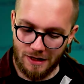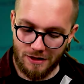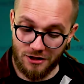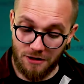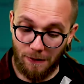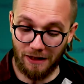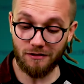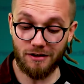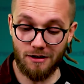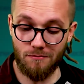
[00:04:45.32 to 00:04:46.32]
She
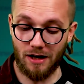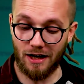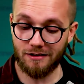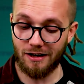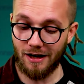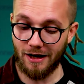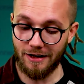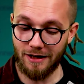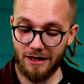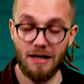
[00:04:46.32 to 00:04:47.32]
built him a
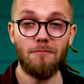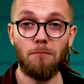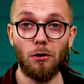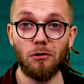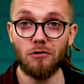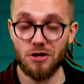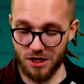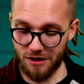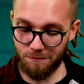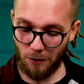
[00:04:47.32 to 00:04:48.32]
tiny
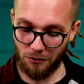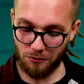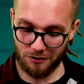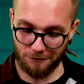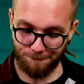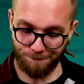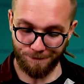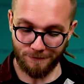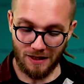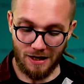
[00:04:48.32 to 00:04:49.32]
bulrushes boat,
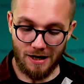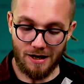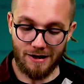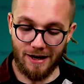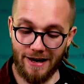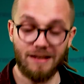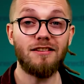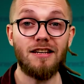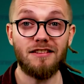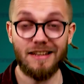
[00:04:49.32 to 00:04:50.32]
caked
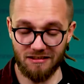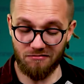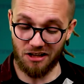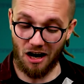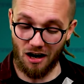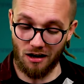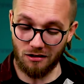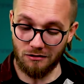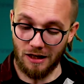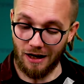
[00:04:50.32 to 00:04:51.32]
it in tar,
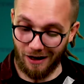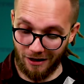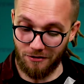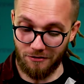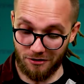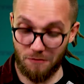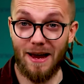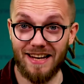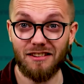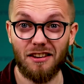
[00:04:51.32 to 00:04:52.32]
and to
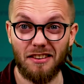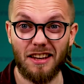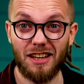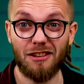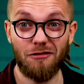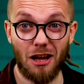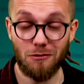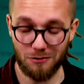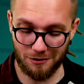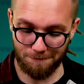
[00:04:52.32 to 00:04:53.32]
make the thing
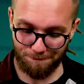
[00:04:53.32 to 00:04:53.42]
float.